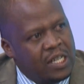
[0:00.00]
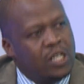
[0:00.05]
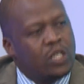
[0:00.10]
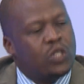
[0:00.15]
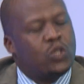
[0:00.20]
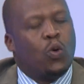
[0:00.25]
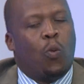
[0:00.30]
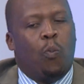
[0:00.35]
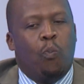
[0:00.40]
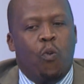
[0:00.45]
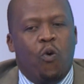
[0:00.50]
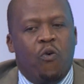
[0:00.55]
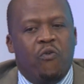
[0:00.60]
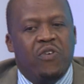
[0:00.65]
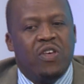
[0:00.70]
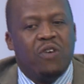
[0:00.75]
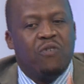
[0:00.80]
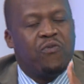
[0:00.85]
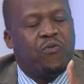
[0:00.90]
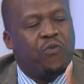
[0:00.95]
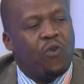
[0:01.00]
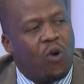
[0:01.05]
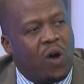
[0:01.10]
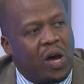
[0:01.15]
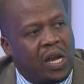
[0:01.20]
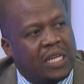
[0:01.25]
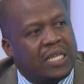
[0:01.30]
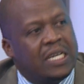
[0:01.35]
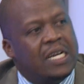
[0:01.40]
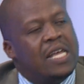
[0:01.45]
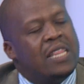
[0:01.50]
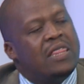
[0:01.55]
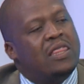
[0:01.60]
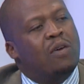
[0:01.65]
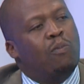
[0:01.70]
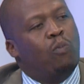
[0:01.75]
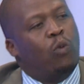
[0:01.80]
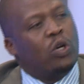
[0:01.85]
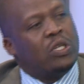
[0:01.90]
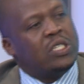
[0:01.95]
So moving forward, the
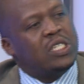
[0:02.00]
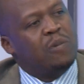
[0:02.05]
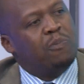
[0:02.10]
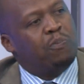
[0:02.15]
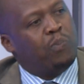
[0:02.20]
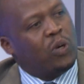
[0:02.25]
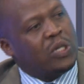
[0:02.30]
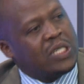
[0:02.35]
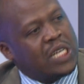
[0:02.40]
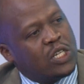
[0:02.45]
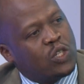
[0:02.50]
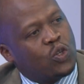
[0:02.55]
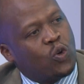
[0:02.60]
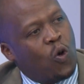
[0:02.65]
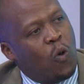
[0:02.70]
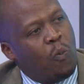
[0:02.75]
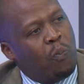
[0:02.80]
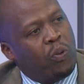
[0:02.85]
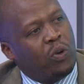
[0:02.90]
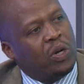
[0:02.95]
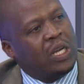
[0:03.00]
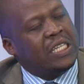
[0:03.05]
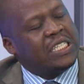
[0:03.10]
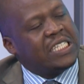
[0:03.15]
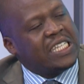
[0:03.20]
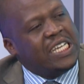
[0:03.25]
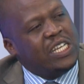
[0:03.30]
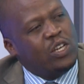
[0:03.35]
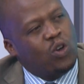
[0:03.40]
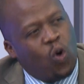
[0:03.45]
most important component in